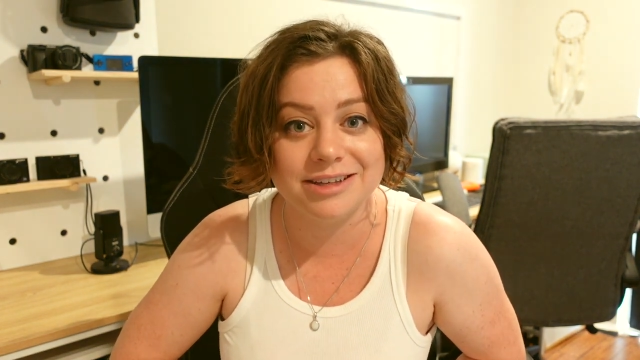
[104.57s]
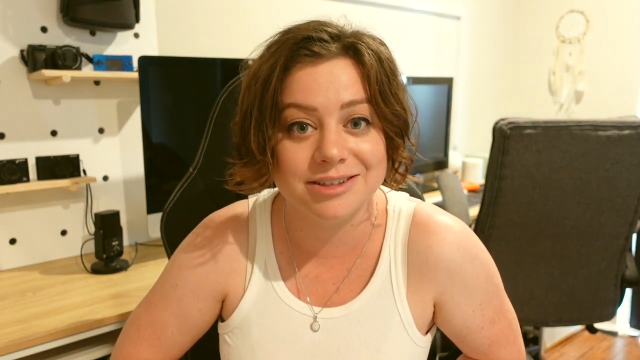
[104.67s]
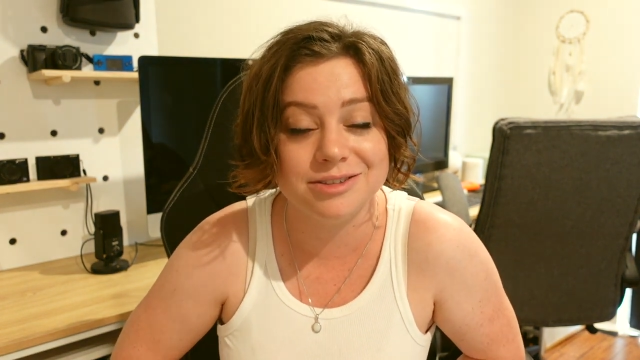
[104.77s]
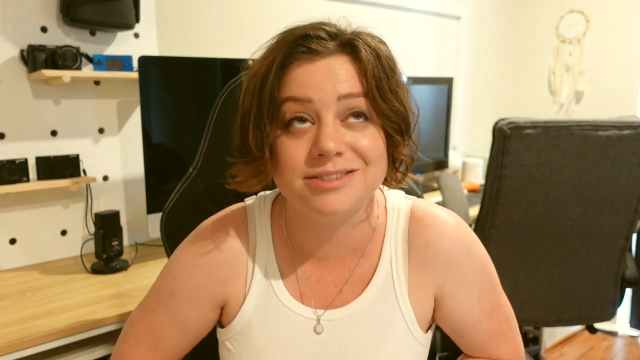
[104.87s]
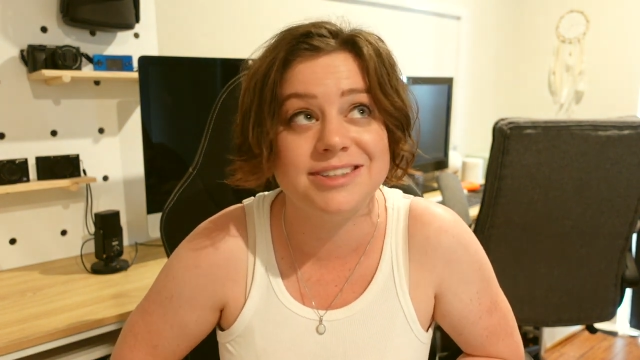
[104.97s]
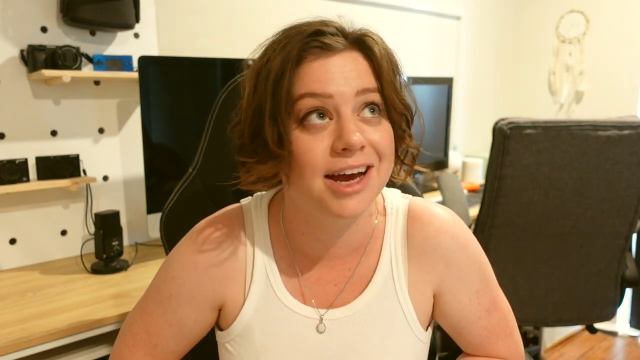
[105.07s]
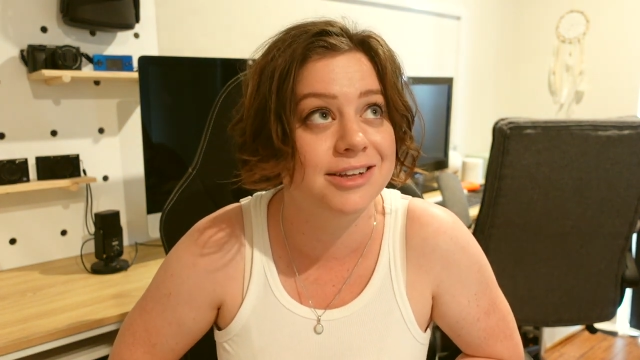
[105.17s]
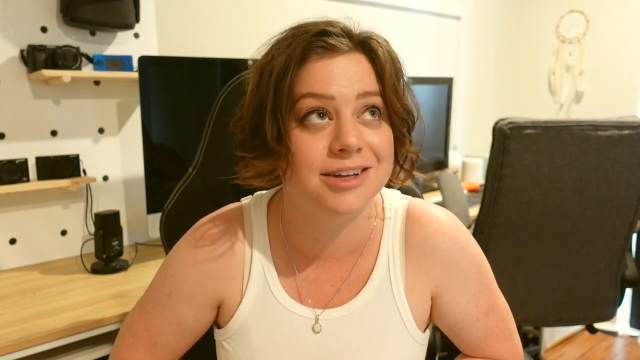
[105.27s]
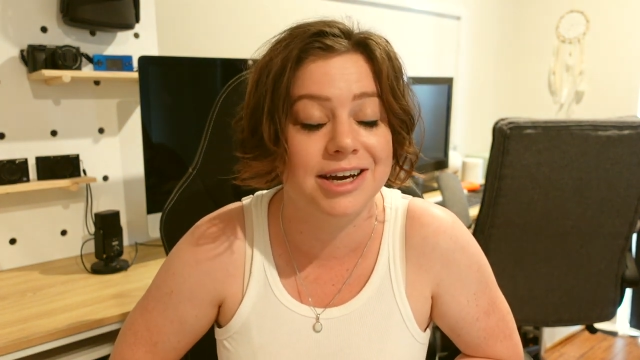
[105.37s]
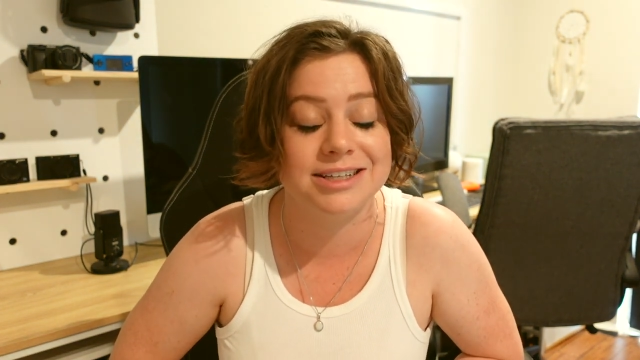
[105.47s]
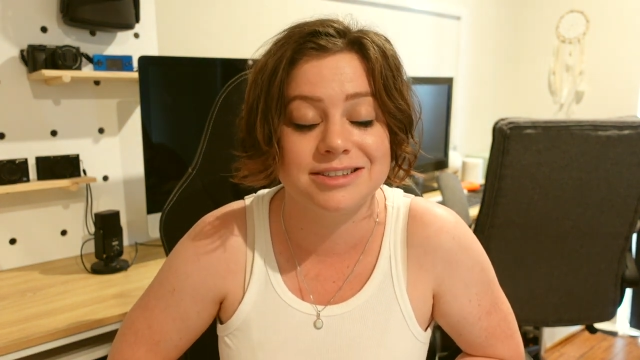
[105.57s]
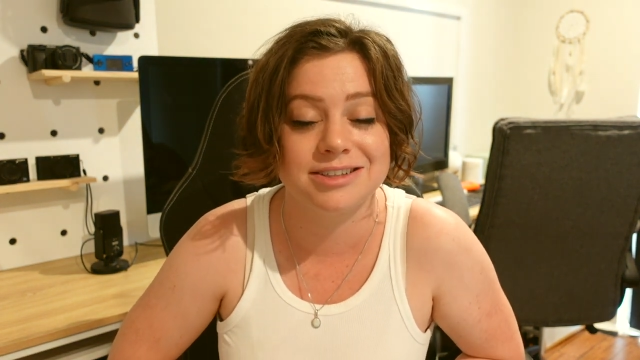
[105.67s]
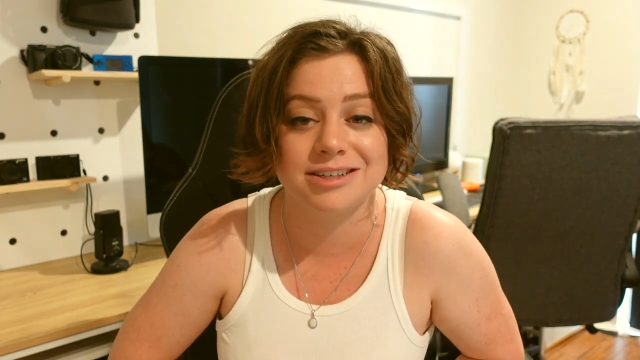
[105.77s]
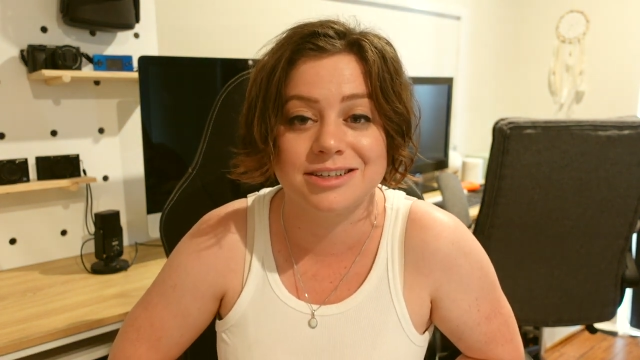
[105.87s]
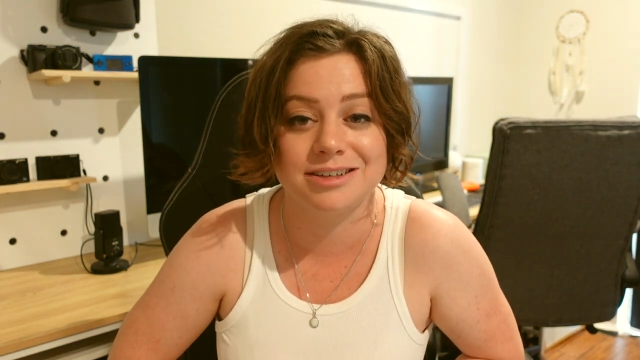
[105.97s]
little down lights that
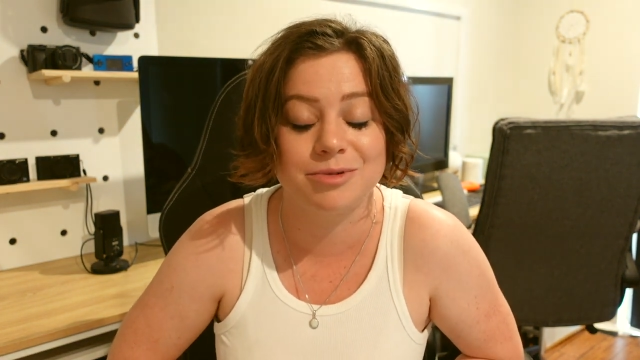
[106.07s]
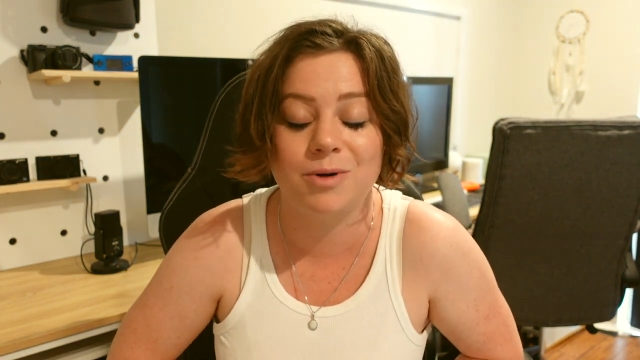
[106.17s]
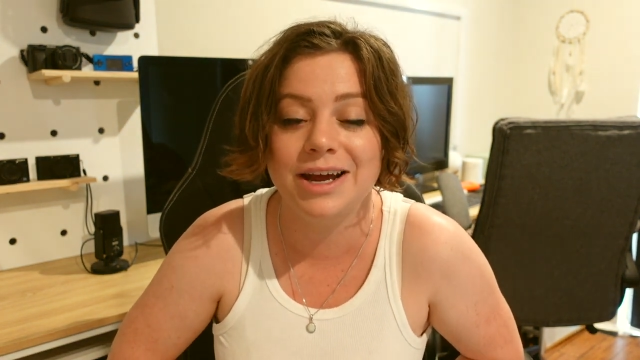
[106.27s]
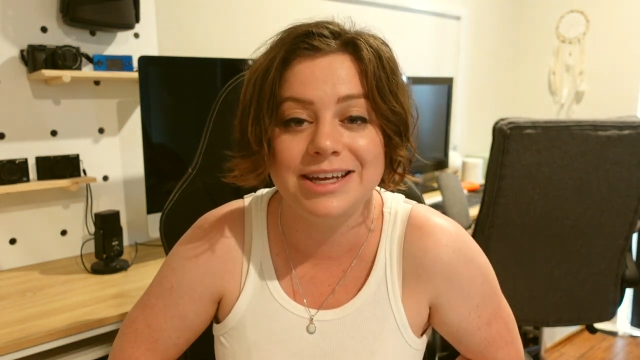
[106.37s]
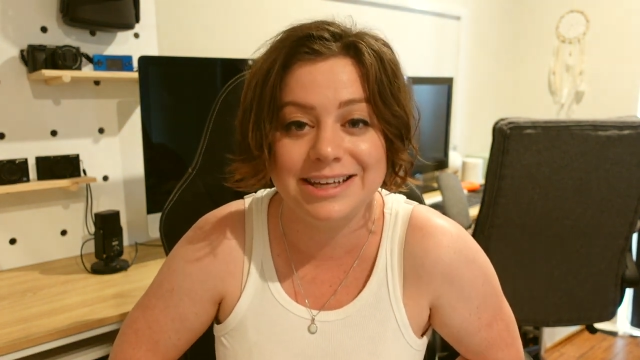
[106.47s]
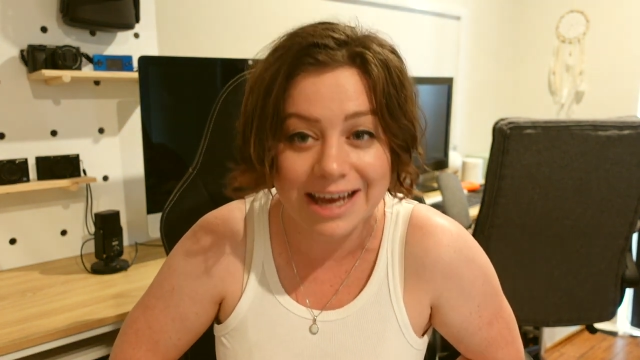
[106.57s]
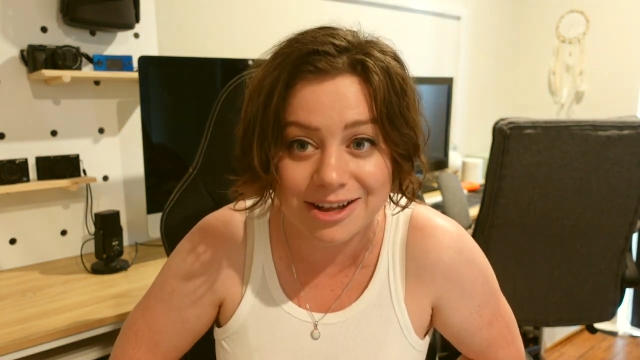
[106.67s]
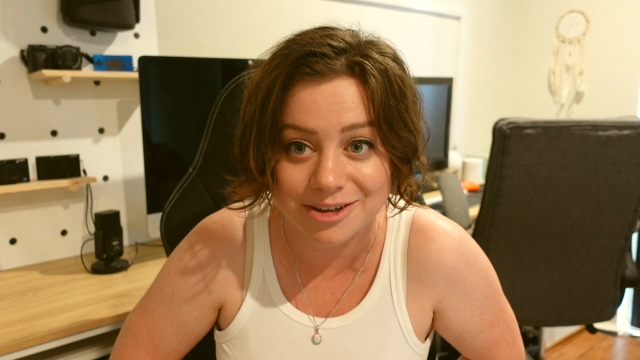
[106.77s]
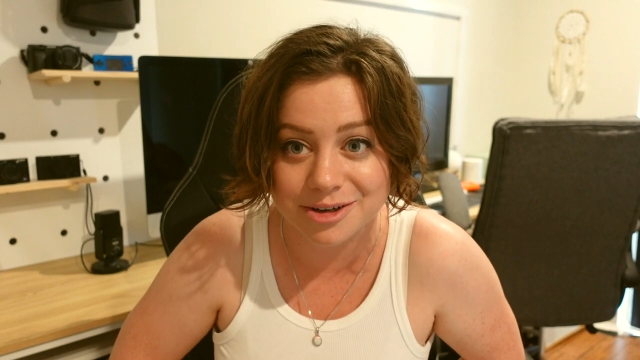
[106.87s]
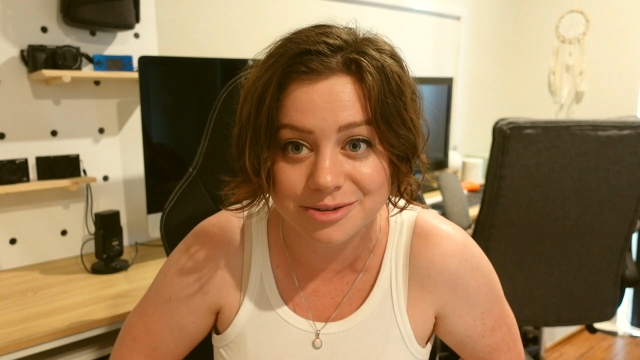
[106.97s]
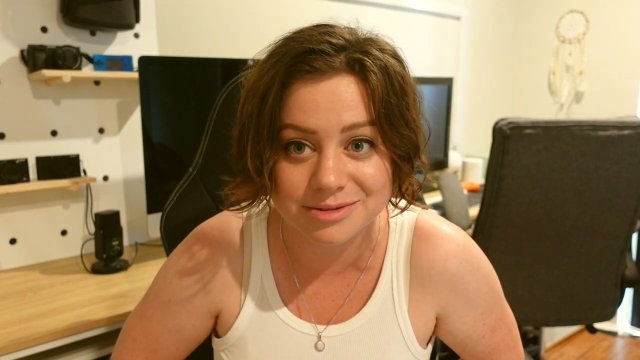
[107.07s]
are quite yellow.